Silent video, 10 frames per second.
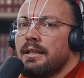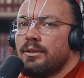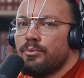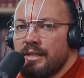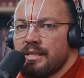
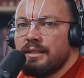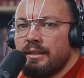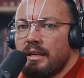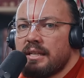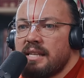The reason that
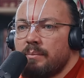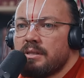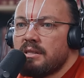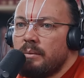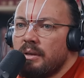they accept
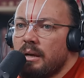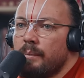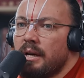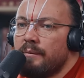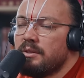this and they become
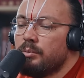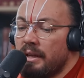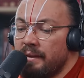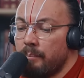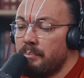comfortable
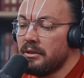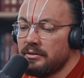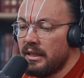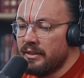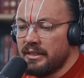and they build
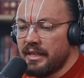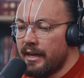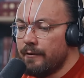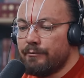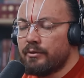their
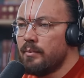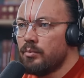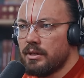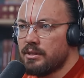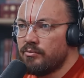entire
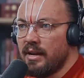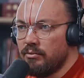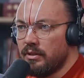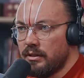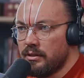frameworks
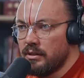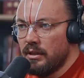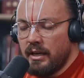around this,